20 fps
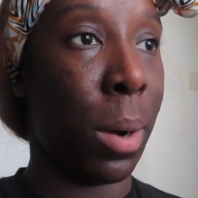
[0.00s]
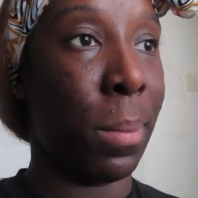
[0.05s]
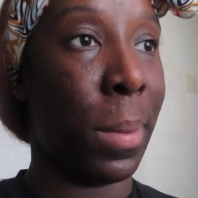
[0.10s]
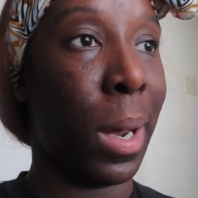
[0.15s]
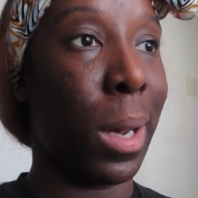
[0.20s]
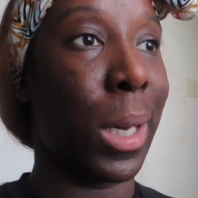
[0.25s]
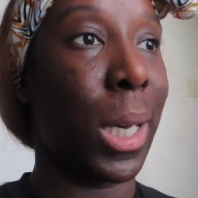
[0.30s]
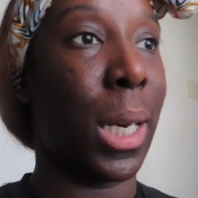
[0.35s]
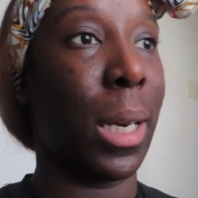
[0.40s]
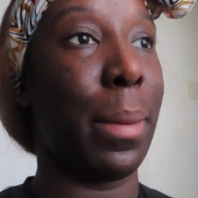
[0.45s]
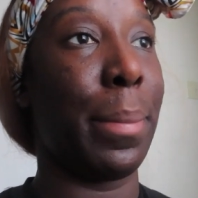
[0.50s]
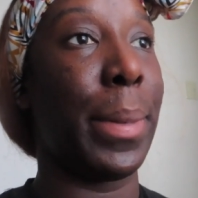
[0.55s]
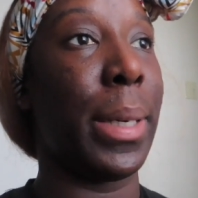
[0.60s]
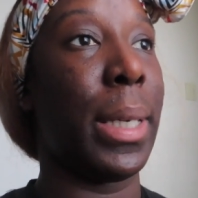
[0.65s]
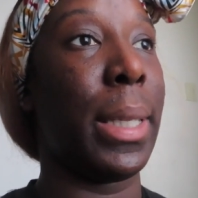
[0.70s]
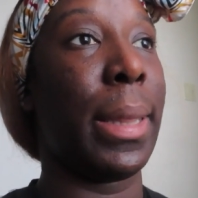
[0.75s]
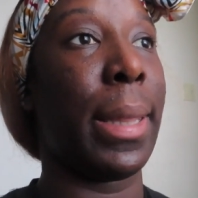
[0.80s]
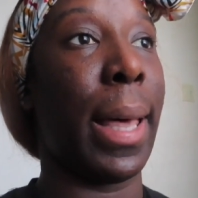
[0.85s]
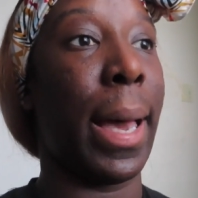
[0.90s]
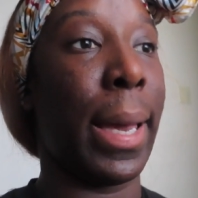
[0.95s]
I'm not gonna
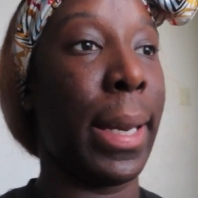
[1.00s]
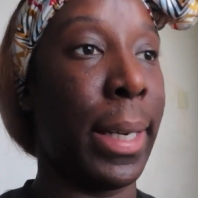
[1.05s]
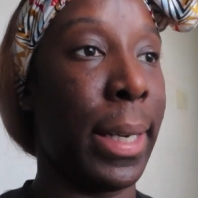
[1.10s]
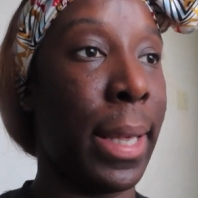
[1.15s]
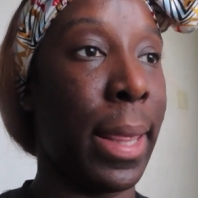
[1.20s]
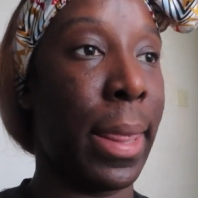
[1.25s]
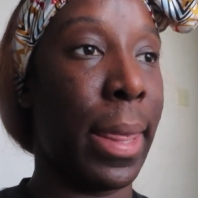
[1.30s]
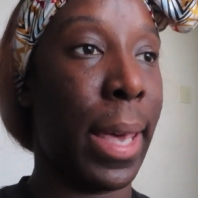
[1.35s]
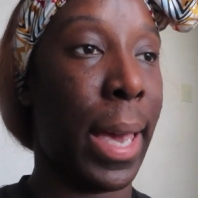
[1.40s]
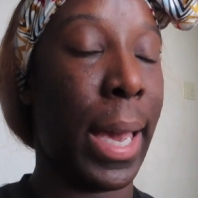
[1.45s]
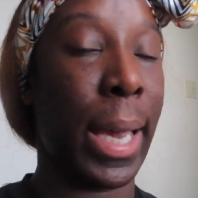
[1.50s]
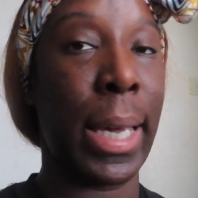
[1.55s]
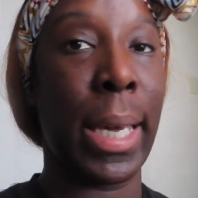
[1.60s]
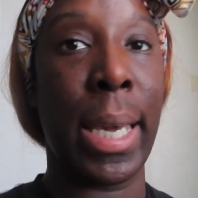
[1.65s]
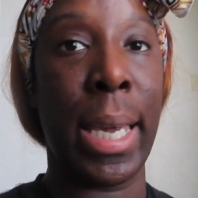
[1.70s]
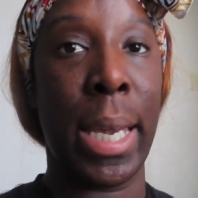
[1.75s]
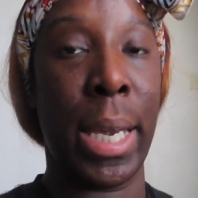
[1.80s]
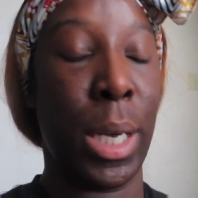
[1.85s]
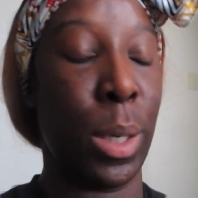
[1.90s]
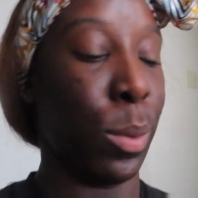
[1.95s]
be lighting that
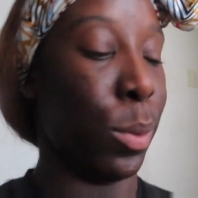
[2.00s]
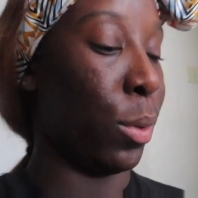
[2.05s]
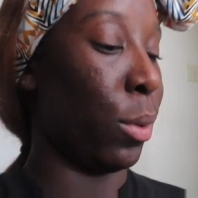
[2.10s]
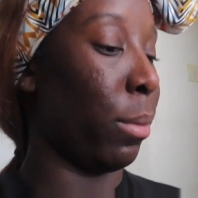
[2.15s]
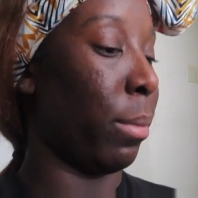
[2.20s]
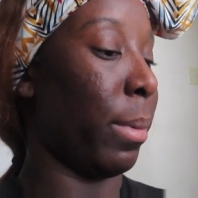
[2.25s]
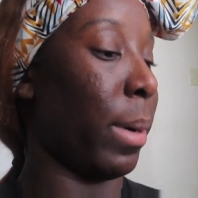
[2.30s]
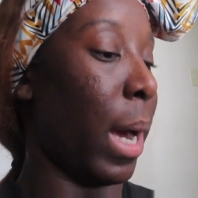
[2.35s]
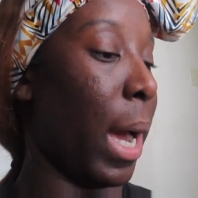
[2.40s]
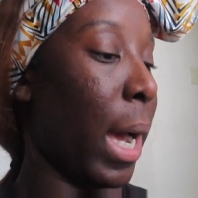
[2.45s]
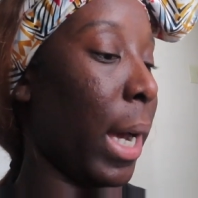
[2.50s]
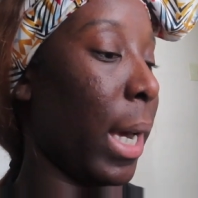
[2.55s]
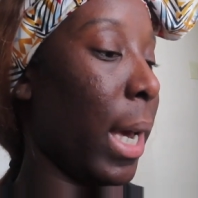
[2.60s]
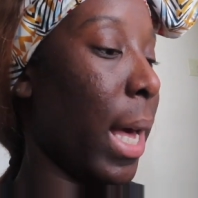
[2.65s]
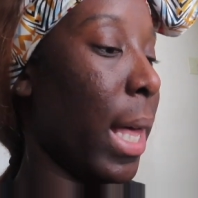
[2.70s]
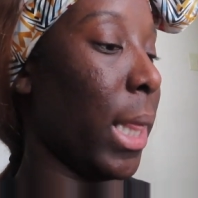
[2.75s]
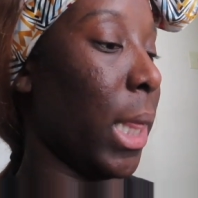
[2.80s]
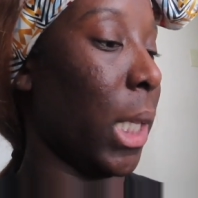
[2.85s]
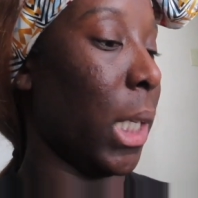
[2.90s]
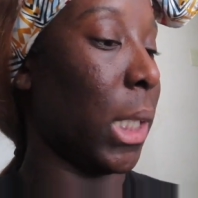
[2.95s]
candle, but I
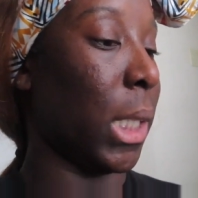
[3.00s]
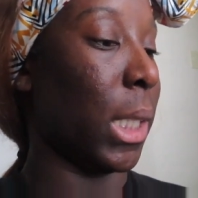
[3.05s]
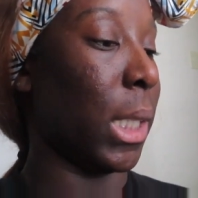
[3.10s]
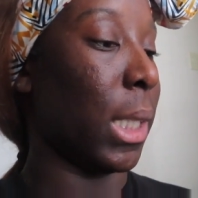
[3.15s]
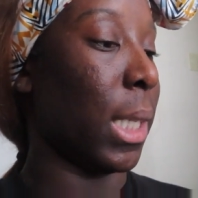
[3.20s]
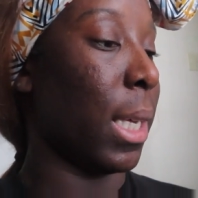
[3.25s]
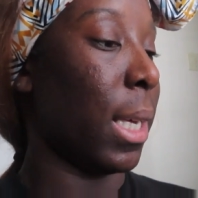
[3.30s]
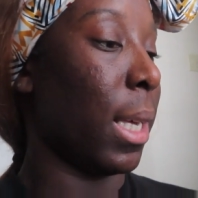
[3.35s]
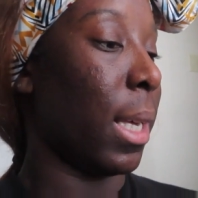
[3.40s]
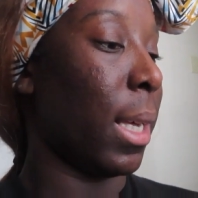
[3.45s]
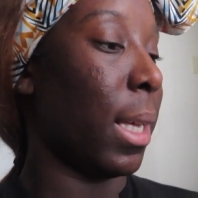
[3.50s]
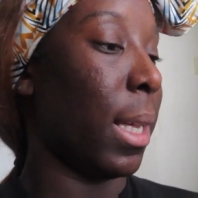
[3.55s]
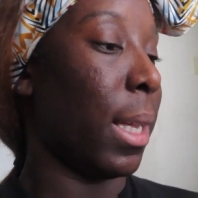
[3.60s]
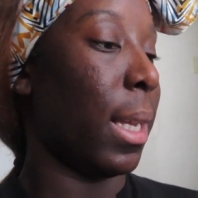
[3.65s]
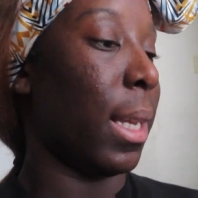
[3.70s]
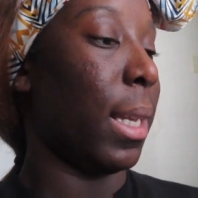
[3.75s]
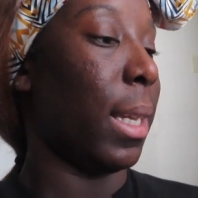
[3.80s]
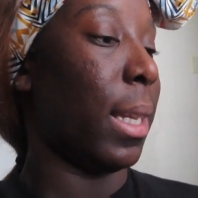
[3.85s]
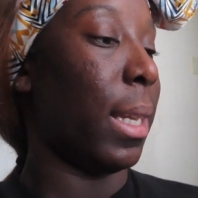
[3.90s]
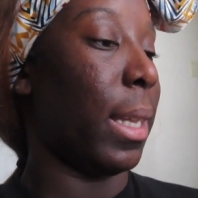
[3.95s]
got this
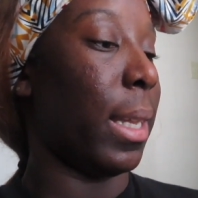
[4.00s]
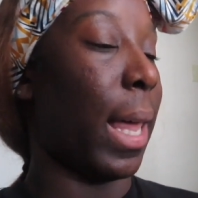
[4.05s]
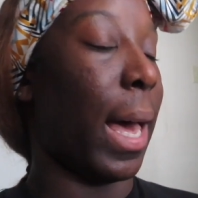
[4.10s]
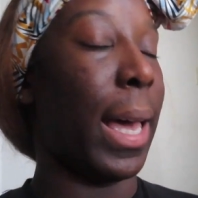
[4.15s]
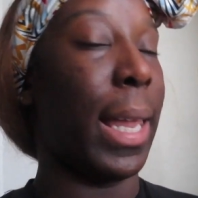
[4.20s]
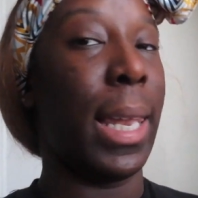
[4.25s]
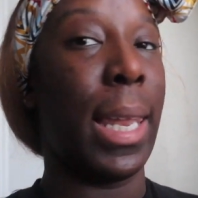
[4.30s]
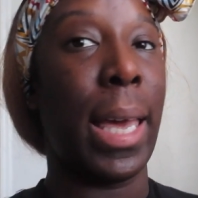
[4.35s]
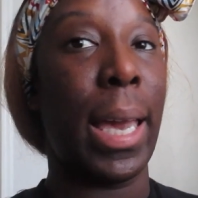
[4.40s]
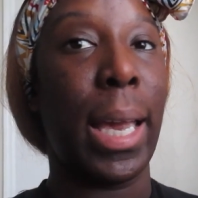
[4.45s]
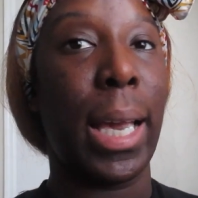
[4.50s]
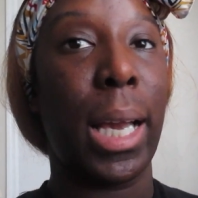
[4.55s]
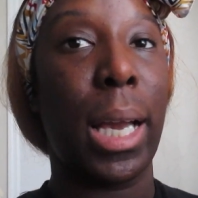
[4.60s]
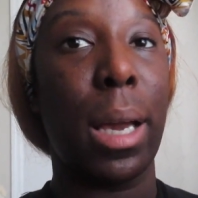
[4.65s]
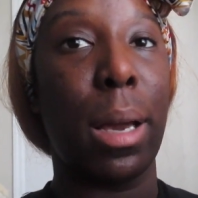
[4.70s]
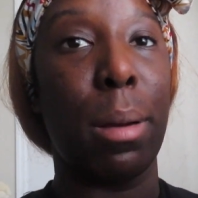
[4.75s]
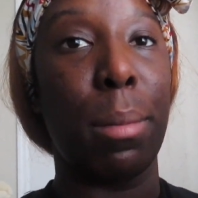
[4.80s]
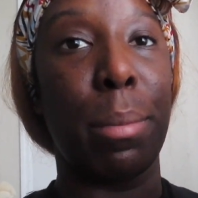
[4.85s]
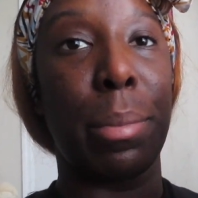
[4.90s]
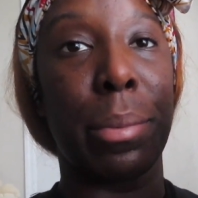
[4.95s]

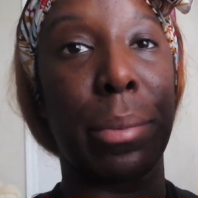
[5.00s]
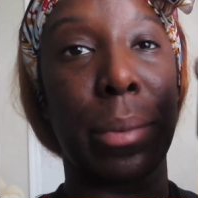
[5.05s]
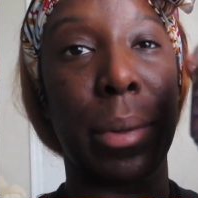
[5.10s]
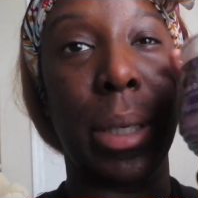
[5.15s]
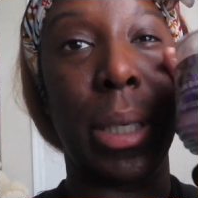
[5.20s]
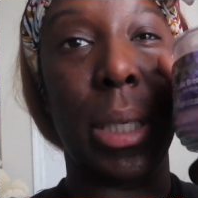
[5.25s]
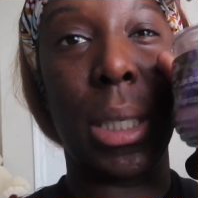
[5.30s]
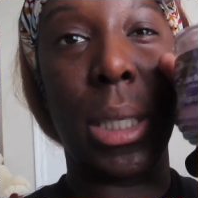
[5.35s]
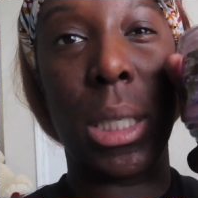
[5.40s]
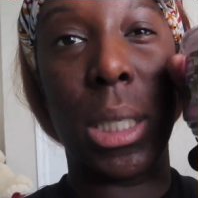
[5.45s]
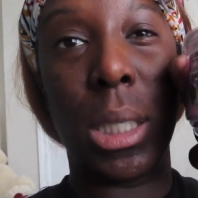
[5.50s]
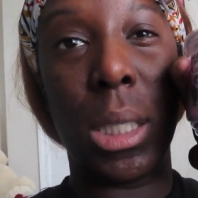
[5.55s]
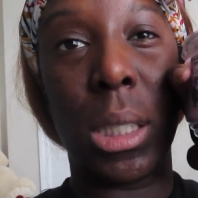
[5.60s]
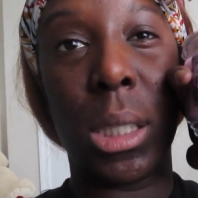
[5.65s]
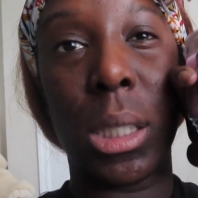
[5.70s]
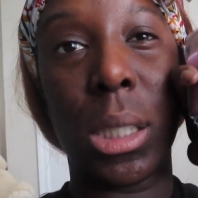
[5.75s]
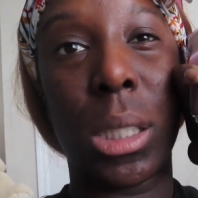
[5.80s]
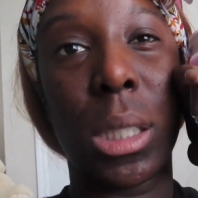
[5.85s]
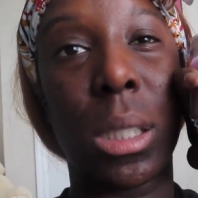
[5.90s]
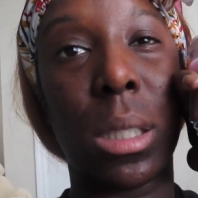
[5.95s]
lilac
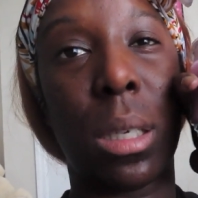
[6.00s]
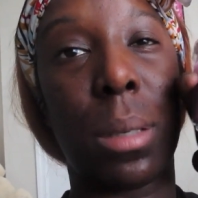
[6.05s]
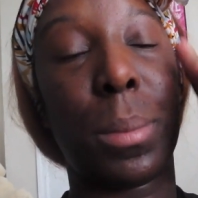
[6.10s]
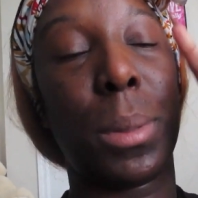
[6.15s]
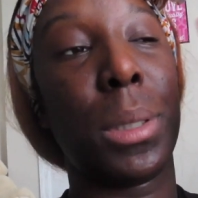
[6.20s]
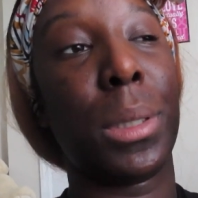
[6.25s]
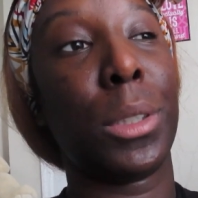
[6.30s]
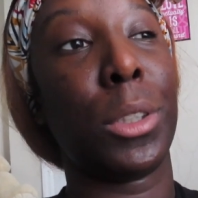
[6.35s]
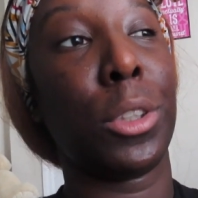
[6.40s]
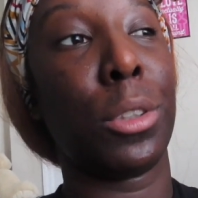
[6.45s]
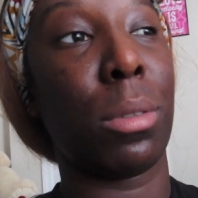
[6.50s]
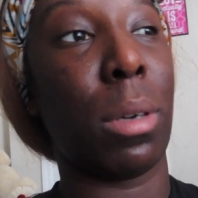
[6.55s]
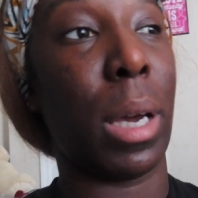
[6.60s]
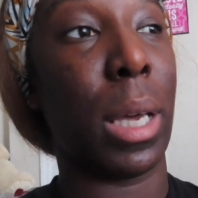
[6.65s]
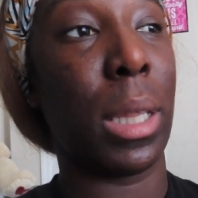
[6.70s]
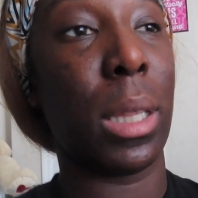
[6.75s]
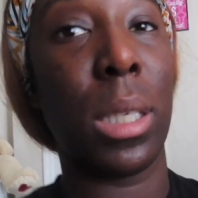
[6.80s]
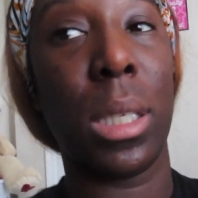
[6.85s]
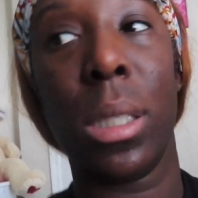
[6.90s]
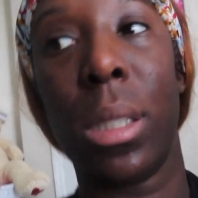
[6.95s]
breeze. I'm gonna
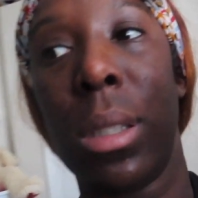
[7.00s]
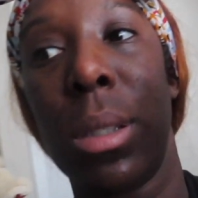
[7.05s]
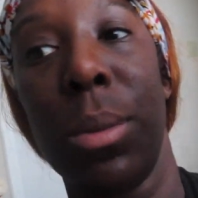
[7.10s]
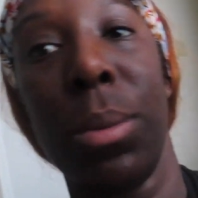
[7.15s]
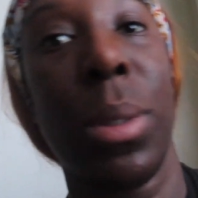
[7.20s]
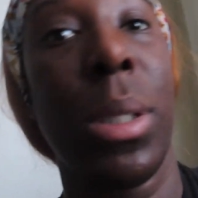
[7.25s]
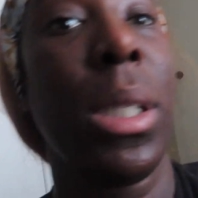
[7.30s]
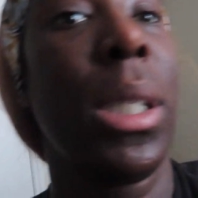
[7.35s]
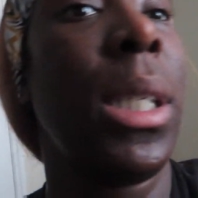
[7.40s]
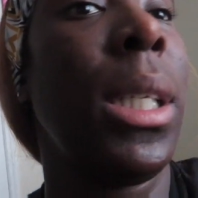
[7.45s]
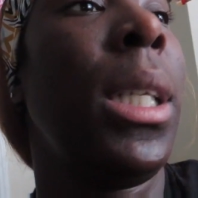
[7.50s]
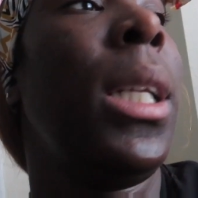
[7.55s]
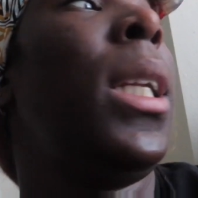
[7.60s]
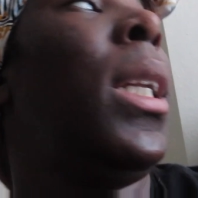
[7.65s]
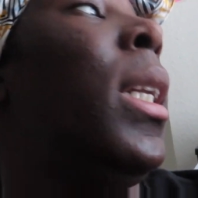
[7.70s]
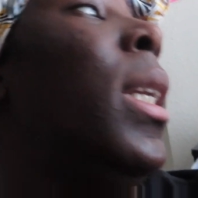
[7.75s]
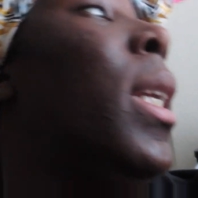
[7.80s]
try this one.